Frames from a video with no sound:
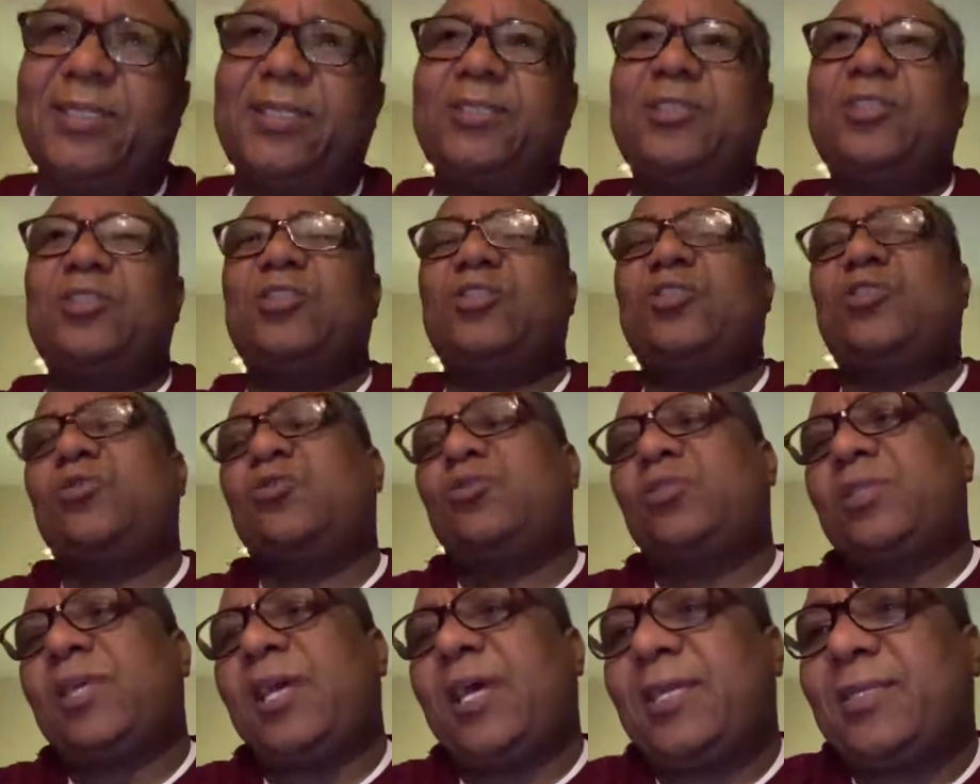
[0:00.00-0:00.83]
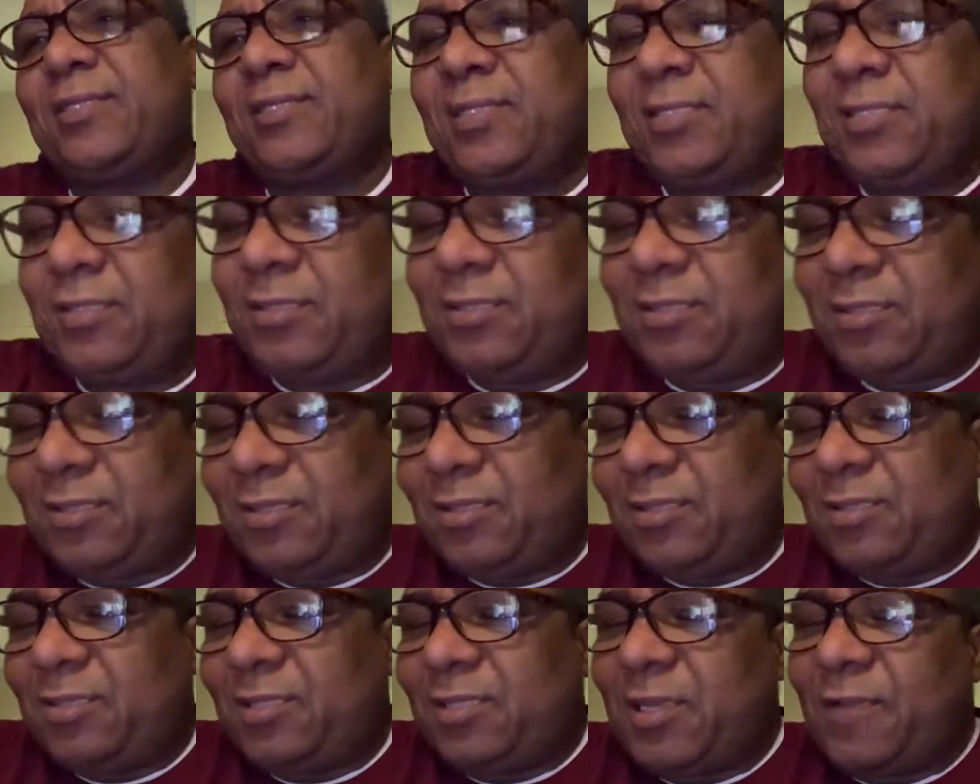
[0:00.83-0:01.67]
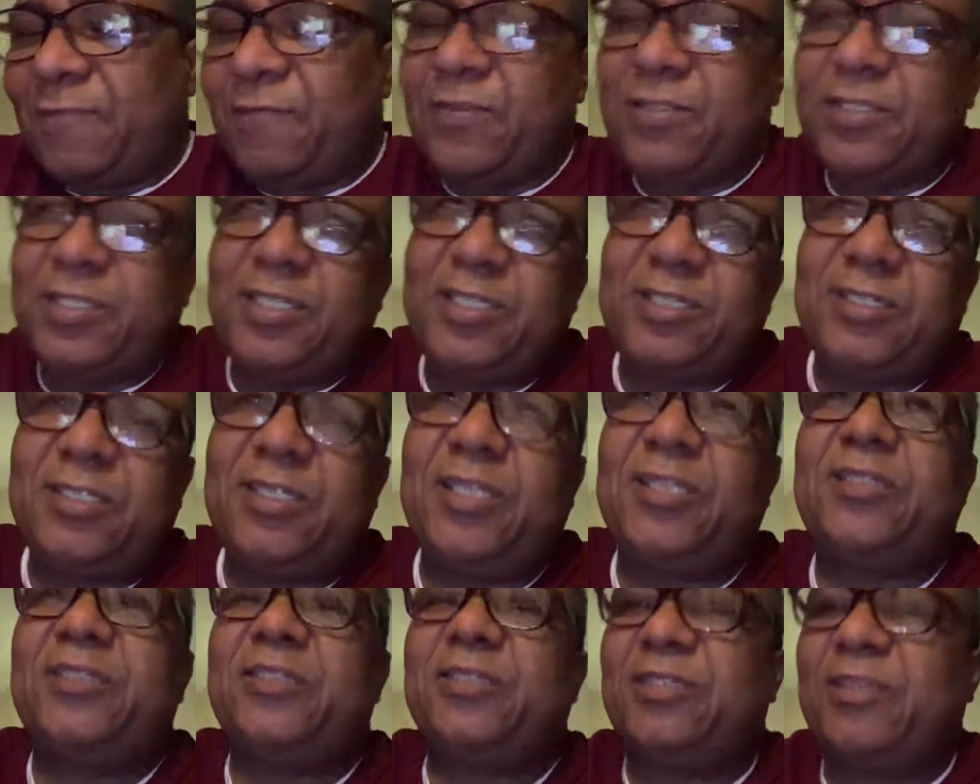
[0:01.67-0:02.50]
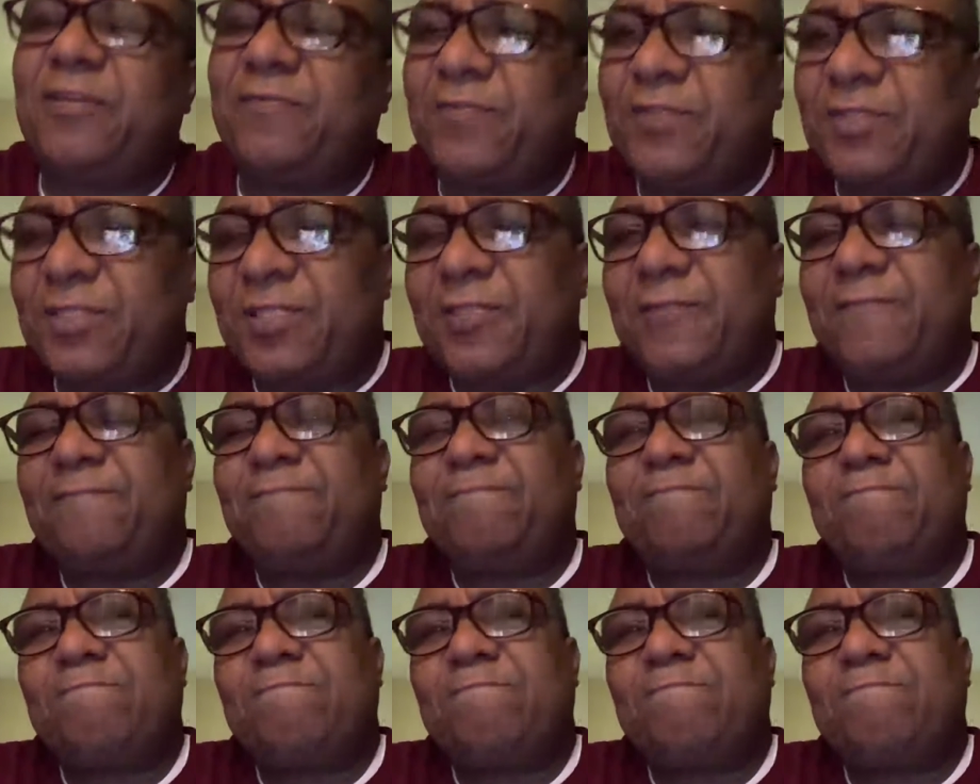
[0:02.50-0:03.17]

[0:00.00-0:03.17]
in 2017, 16, 17.